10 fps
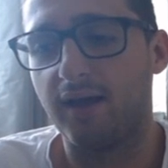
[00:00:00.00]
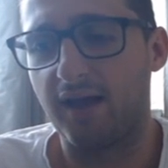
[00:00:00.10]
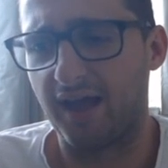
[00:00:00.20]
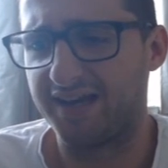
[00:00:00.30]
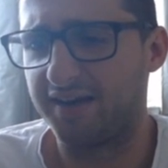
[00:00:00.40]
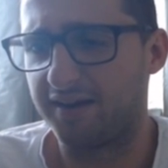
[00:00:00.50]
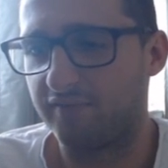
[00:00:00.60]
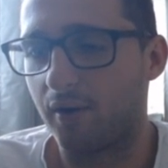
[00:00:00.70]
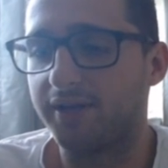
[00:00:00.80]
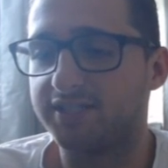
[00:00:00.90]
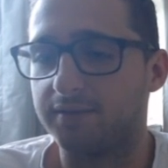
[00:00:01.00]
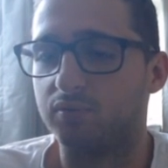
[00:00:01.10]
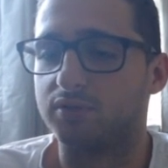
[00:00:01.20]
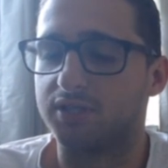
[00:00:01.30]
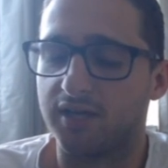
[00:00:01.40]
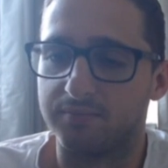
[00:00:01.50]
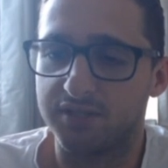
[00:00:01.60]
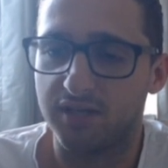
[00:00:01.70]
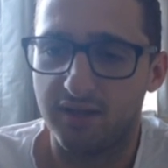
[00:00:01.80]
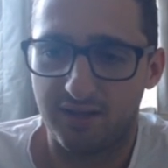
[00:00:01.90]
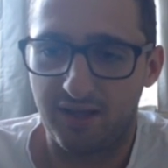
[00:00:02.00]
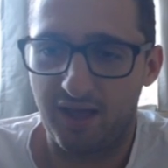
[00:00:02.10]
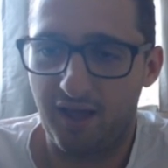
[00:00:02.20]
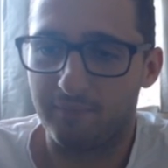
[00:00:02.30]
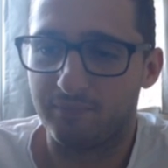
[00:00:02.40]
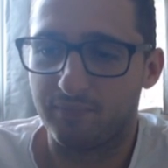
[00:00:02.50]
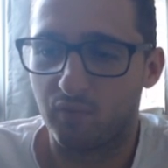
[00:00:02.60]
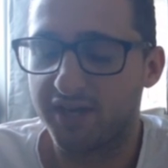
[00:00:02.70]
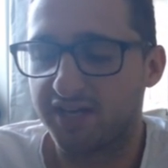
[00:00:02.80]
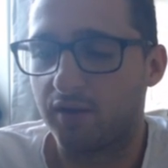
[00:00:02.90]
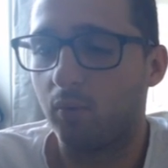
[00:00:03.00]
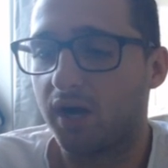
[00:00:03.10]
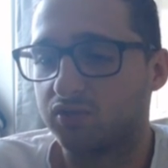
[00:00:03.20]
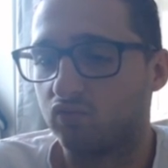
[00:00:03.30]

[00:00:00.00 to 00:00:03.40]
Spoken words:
And in very simple terms, the reason it works